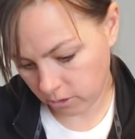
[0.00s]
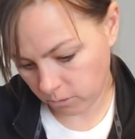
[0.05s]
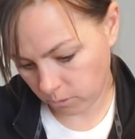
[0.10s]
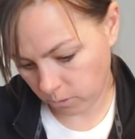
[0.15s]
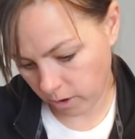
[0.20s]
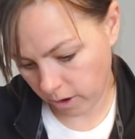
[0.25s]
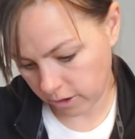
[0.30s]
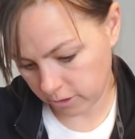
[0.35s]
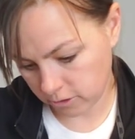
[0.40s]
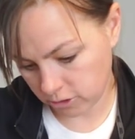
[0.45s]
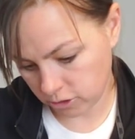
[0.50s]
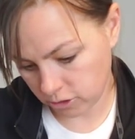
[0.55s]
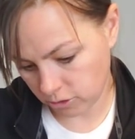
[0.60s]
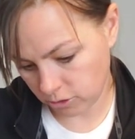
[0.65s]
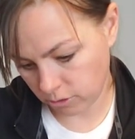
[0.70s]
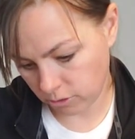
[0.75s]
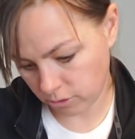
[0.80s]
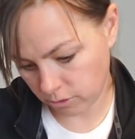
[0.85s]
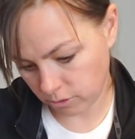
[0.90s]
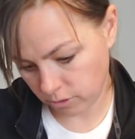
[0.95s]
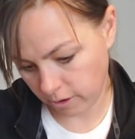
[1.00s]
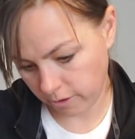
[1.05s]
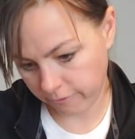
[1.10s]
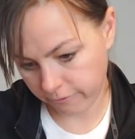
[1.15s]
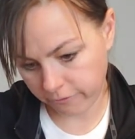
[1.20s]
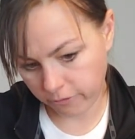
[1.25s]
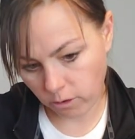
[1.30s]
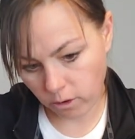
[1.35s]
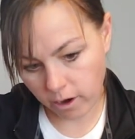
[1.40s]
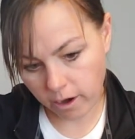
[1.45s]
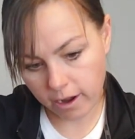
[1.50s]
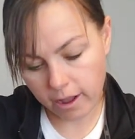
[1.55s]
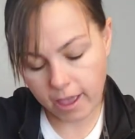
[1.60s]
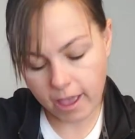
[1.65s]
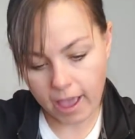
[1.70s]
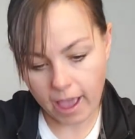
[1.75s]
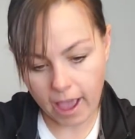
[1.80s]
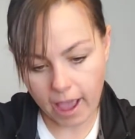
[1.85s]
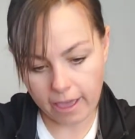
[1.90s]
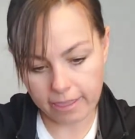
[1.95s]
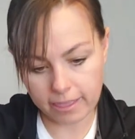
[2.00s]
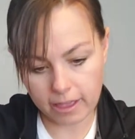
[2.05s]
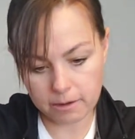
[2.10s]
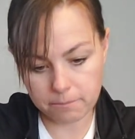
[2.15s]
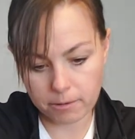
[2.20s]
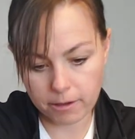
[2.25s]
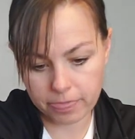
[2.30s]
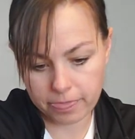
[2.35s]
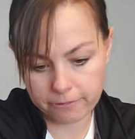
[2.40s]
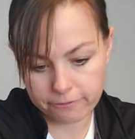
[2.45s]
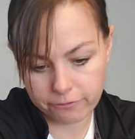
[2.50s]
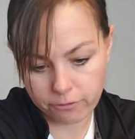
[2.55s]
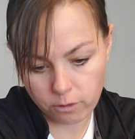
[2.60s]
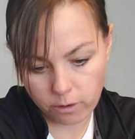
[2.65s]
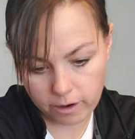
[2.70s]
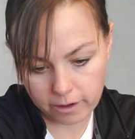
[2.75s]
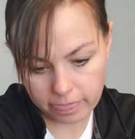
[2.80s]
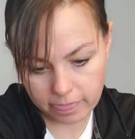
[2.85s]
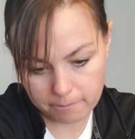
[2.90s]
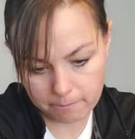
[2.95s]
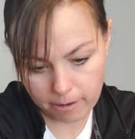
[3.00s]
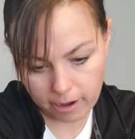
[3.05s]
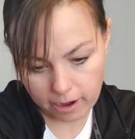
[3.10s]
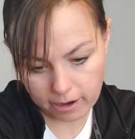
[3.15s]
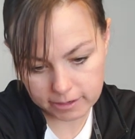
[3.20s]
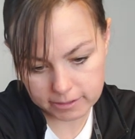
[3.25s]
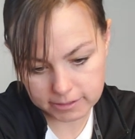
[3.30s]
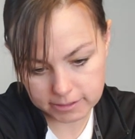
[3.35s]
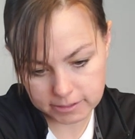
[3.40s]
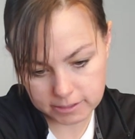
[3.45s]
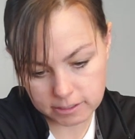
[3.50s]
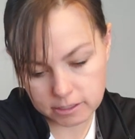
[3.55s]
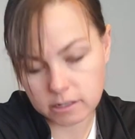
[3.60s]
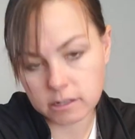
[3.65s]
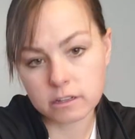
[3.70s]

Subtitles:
1, 2, 3, 4, and then put the 4 in the box.